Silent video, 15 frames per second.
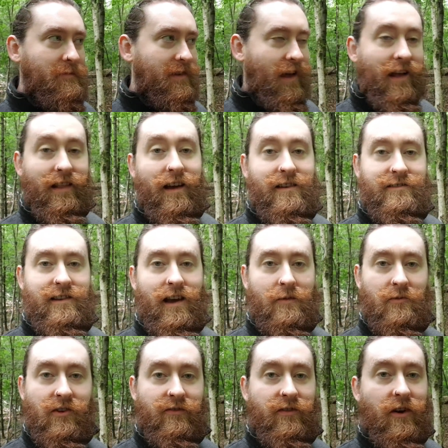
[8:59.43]
I liked it. I'm
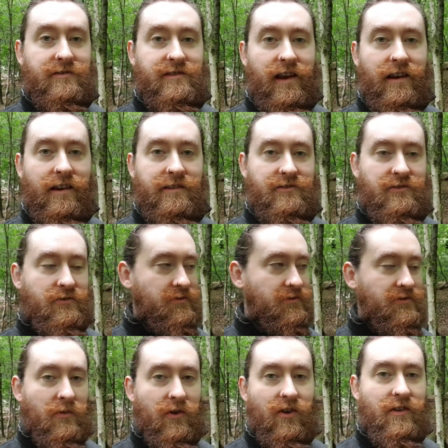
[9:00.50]
looking forward to getting into
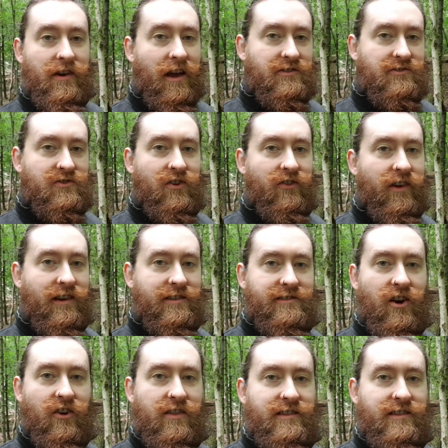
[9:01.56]
more. The next story I saw in the